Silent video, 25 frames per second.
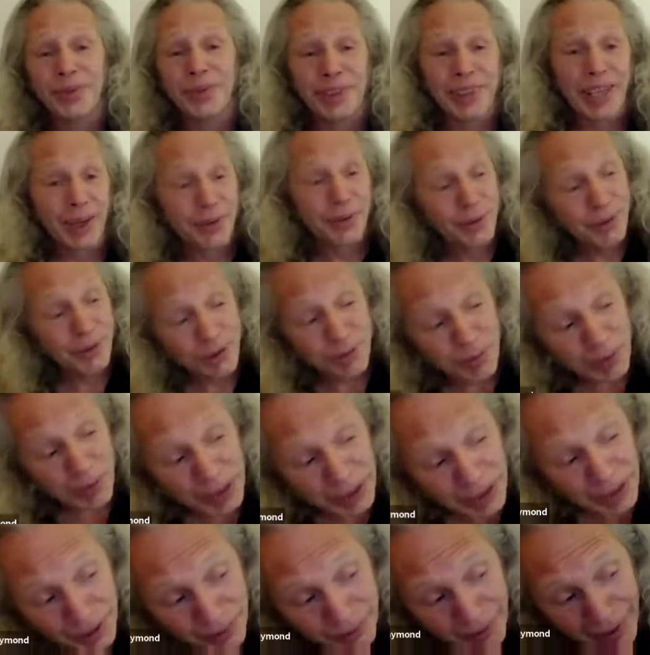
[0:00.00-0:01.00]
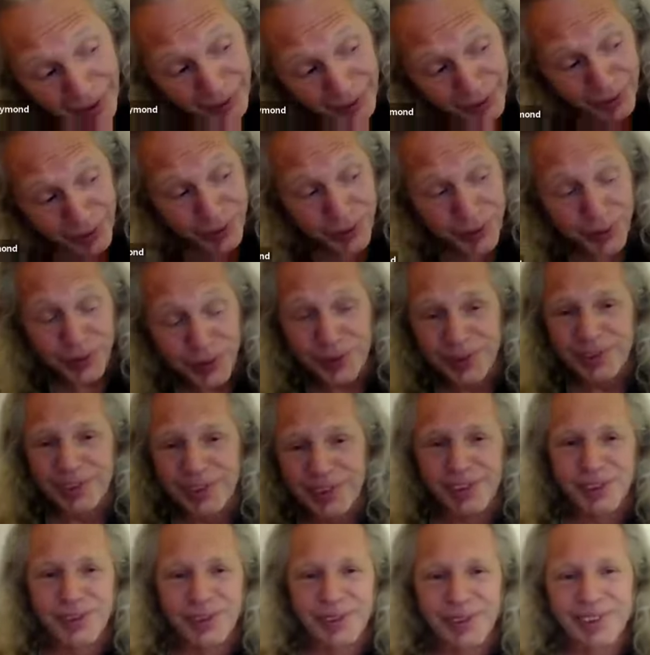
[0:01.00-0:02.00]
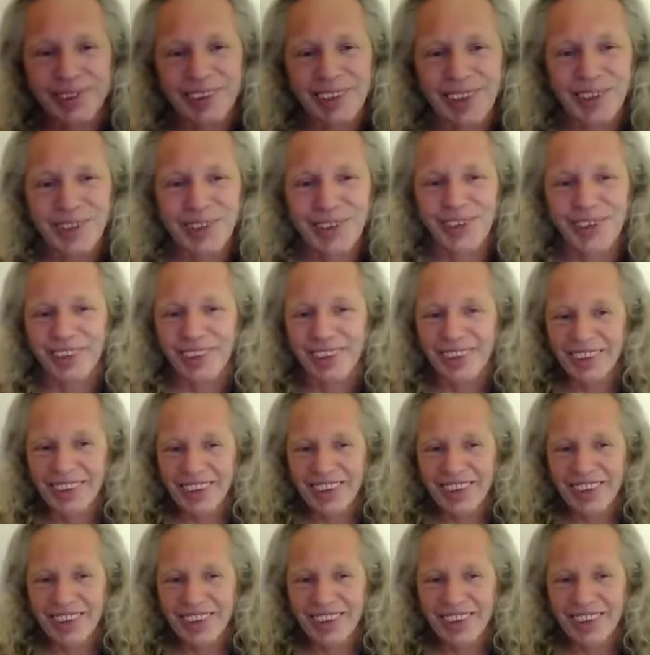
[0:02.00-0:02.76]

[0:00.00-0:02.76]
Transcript: And now it was peeking around the corner to see what was going on.